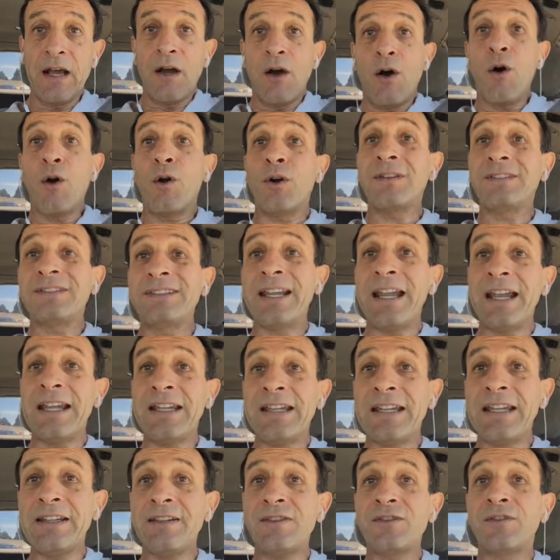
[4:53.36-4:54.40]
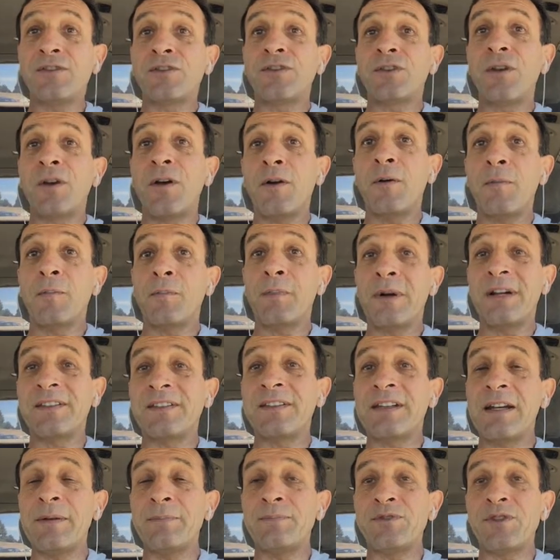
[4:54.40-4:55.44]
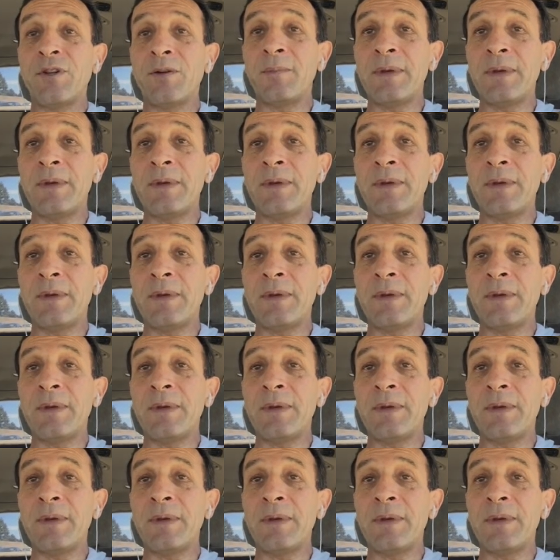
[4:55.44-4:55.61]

or taking strong prescription